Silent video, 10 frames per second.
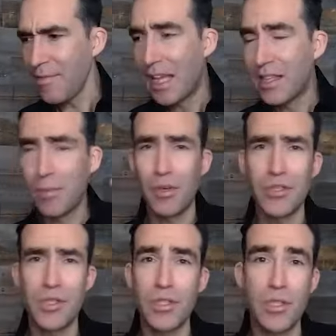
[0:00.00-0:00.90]
and the
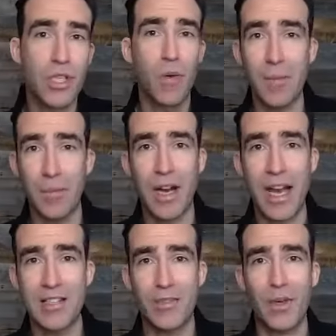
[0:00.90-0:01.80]
person was so
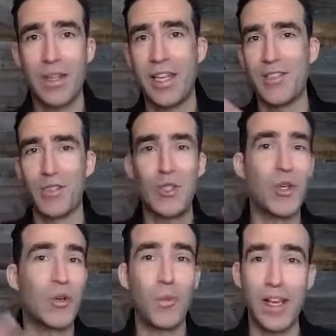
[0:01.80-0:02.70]
impressed with his
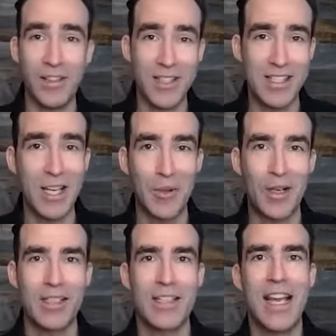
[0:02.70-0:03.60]
goodwill
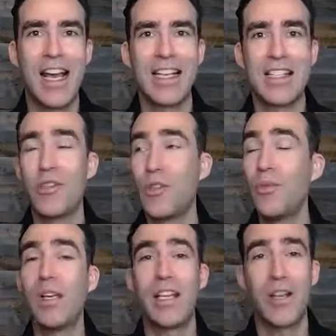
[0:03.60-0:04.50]
sequence, said,
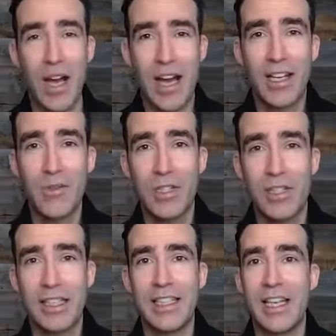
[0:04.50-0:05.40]
"You really know how to use
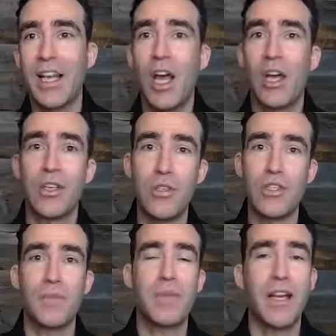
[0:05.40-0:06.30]
LinkedIn. You
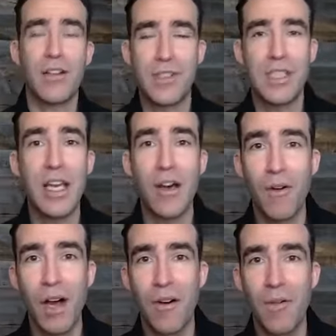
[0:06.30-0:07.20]
should be our
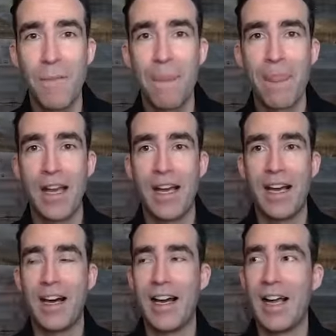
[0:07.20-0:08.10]
COO,"
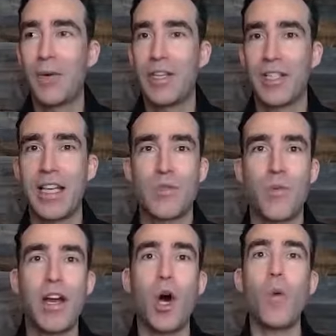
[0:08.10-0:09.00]
which, guess
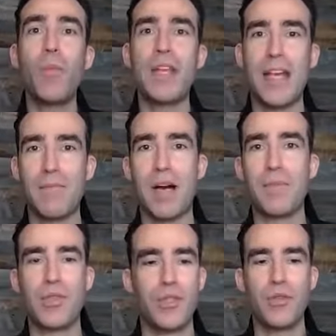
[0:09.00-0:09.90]
what, opened him
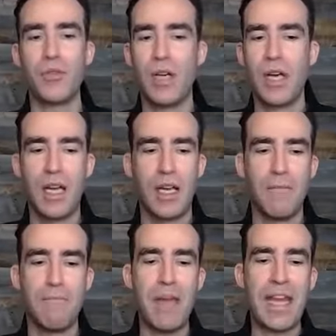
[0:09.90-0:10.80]
up to
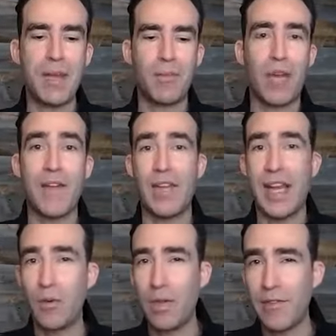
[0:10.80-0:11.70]
many private
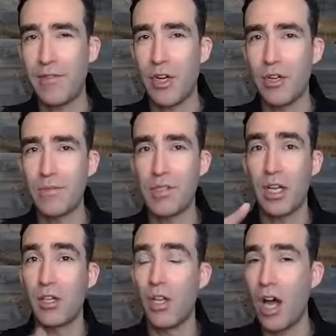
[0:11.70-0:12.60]
equity firms,
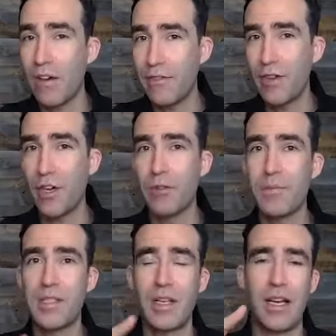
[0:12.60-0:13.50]
law
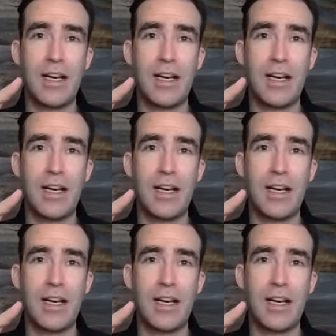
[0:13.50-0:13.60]
firms,